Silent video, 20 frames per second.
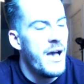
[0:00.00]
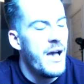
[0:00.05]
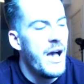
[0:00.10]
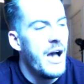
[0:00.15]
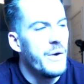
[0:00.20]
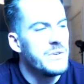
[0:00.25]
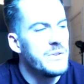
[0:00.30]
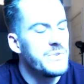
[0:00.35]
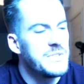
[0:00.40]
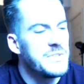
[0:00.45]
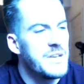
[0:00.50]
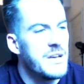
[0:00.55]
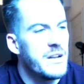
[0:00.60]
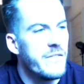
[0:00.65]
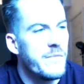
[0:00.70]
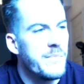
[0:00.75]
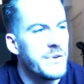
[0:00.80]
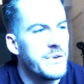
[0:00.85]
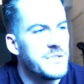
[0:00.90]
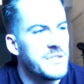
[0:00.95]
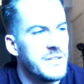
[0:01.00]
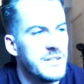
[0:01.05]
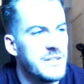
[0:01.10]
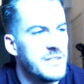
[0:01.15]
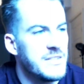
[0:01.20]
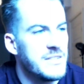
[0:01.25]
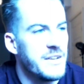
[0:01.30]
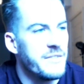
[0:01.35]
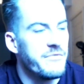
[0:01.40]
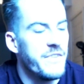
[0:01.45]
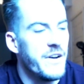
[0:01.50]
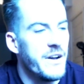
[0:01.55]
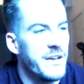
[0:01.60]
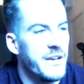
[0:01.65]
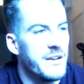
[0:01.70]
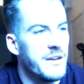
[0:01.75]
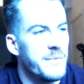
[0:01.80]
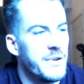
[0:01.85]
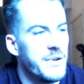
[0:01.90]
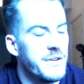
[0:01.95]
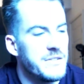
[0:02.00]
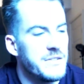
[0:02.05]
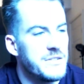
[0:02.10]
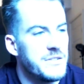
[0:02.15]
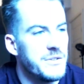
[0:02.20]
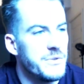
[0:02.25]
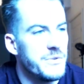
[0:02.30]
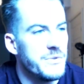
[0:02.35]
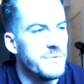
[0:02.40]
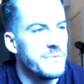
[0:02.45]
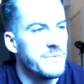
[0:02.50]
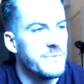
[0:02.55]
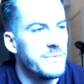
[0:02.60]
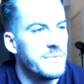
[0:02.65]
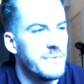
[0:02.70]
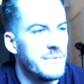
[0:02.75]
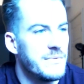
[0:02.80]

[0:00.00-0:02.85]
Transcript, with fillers: I was always kind of a person that just said, fuck it, and I'm going to just do.